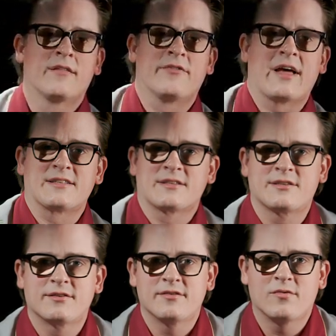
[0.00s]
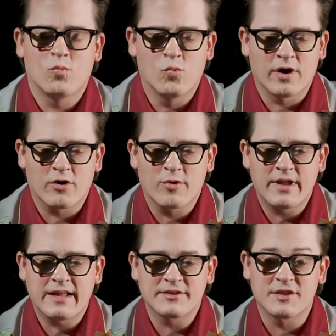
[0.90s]
That's what
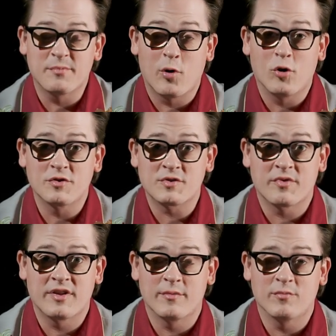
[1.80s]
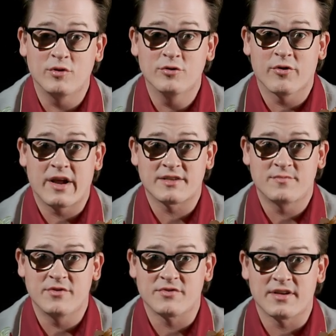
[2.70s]
creates the pulse within bluegrass
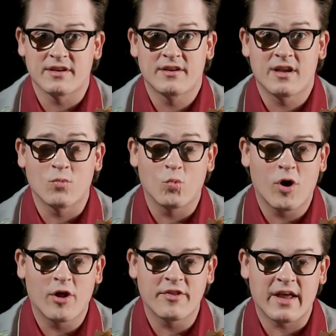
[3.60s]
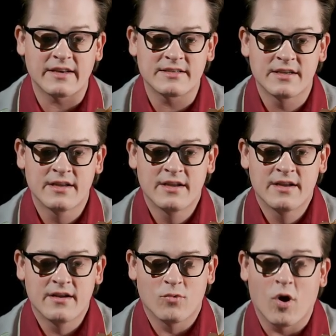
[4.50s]
music. And while that,
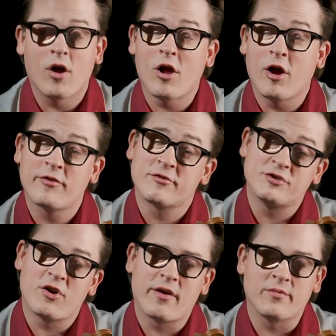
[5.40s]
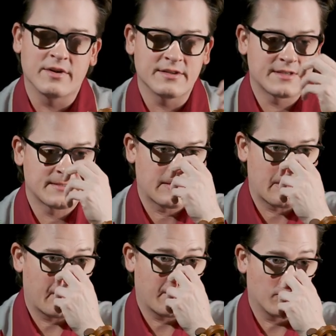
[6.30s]
while other genres
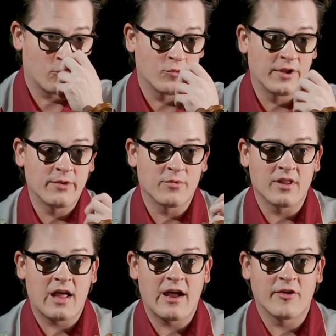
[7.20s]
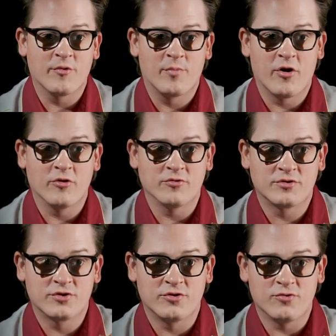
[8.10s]
uh, really rely on the bow
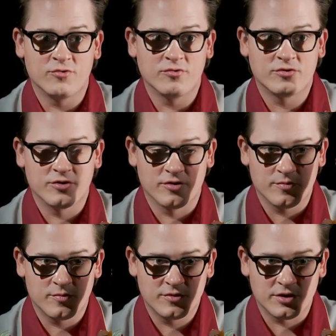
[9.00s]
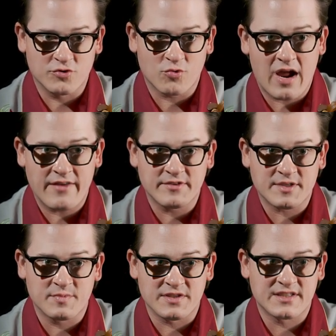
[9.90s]
to, to, to drive a
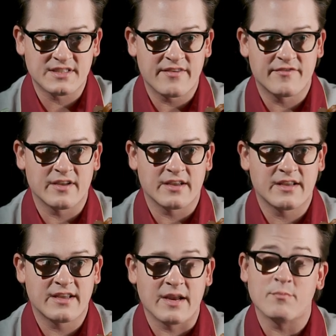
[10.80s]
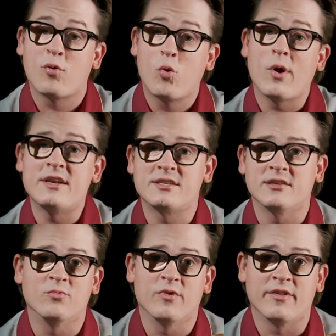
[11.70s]
specific and
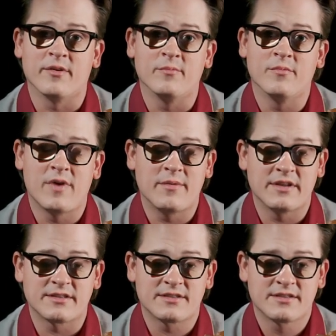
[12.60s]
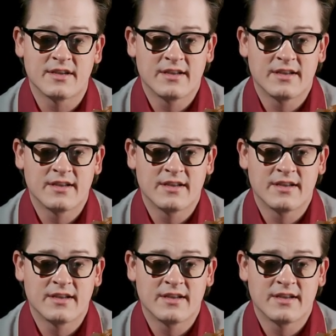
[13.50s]
pointed rhythm, maybe it's